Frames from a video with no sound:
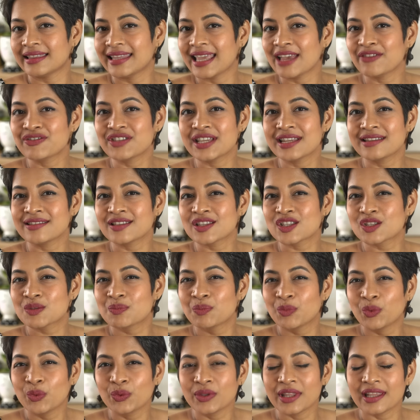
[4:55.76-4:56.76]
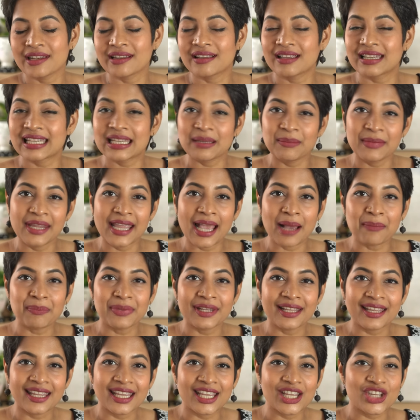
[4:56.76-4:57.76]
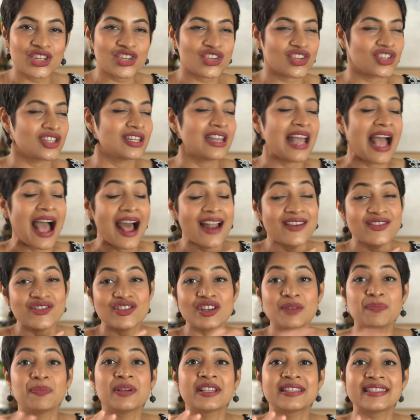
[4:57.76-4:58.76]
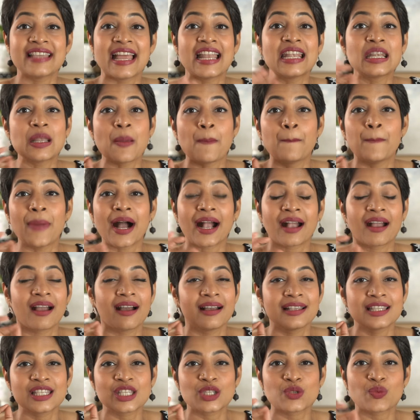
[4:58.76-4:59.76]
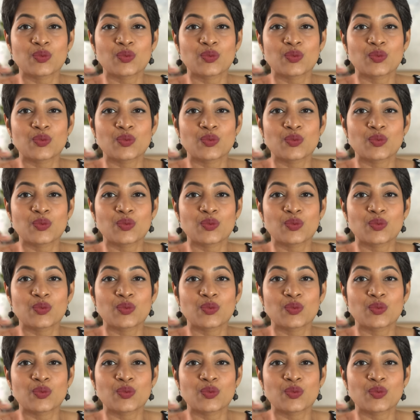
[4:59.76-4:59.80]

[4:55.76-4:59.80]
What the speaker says: They have said it's a smooth and creamy application, 100% makkhan